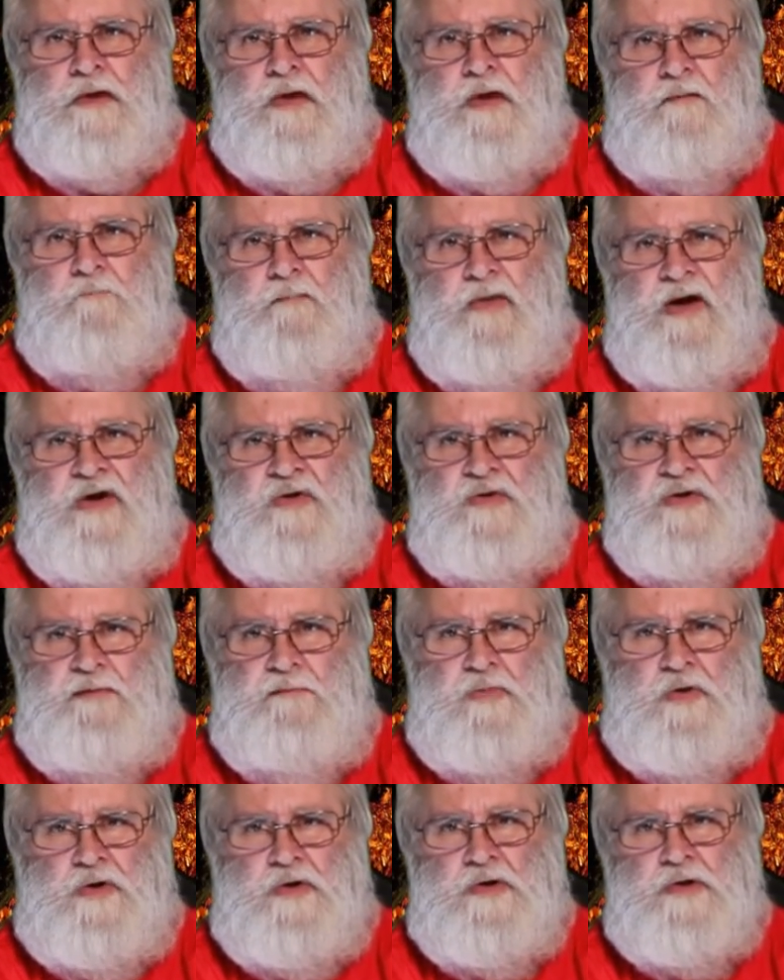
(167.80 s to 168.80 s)
a
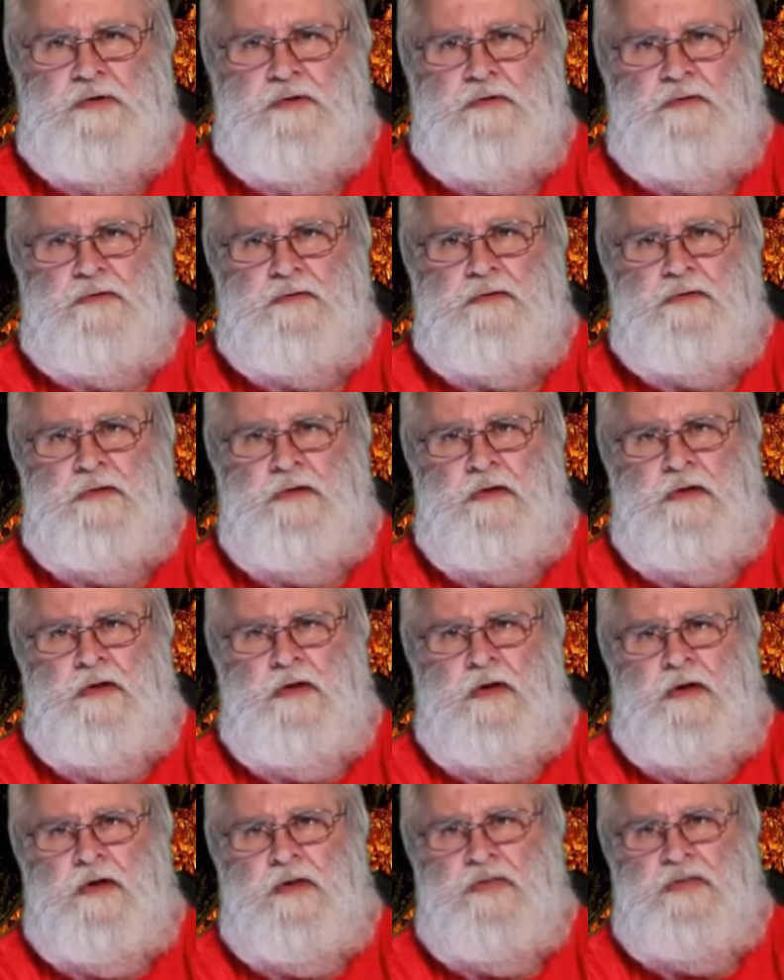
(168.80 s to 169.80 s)
battery bar,
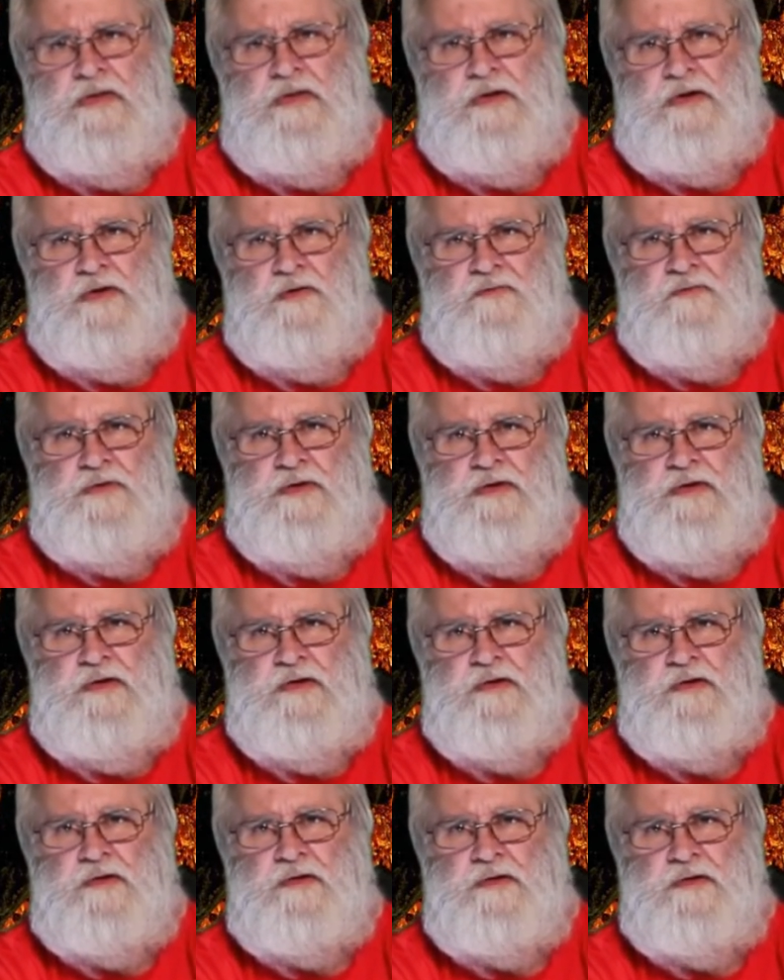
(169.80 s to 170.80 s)
and then over
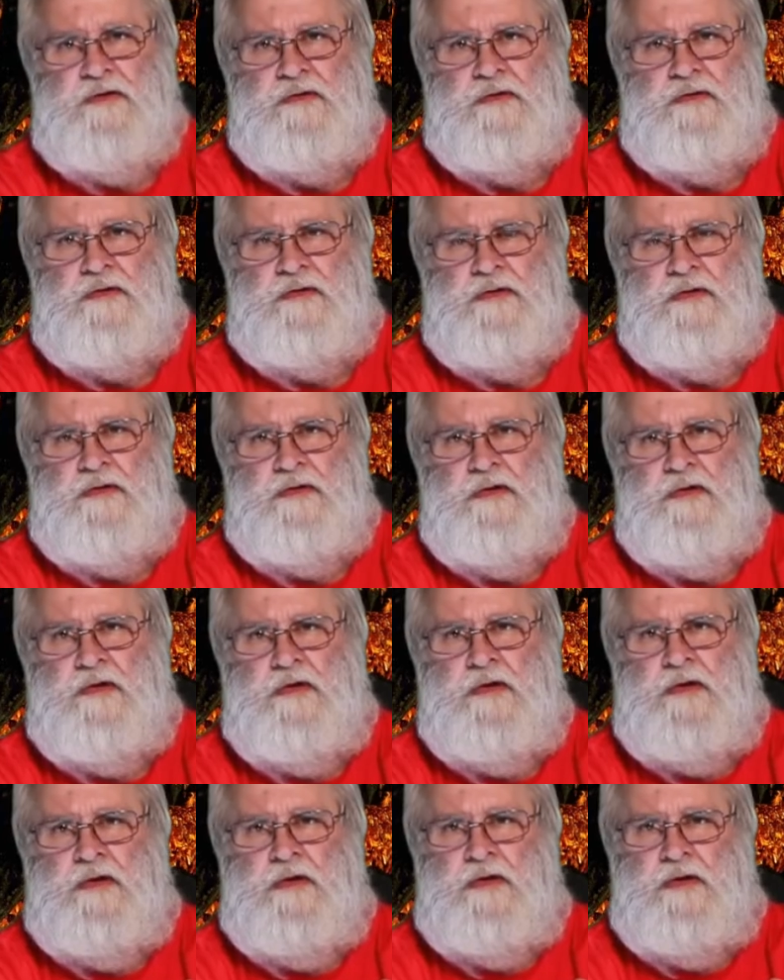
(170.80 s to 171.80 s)
here
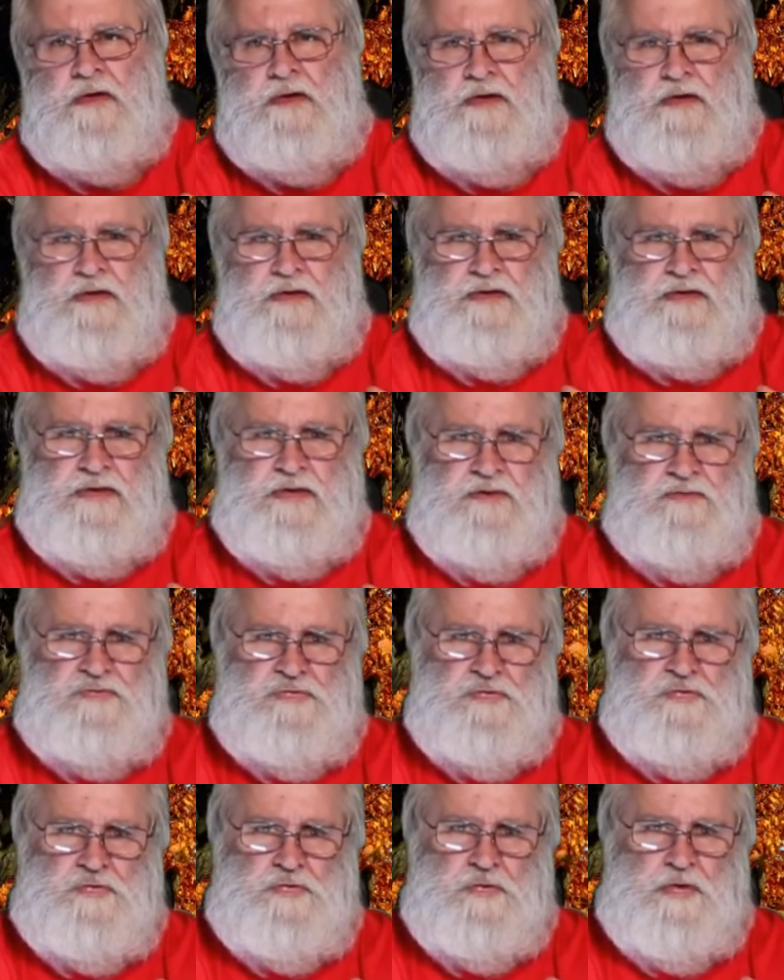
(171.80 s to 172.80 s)
it
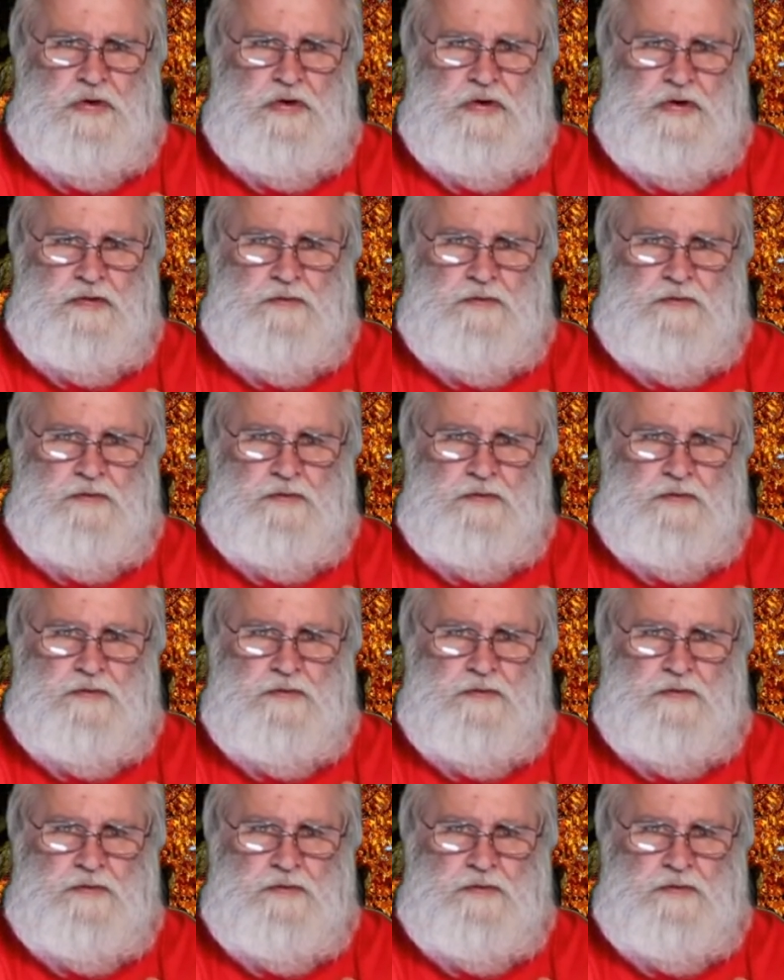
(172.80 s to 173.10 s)
gives you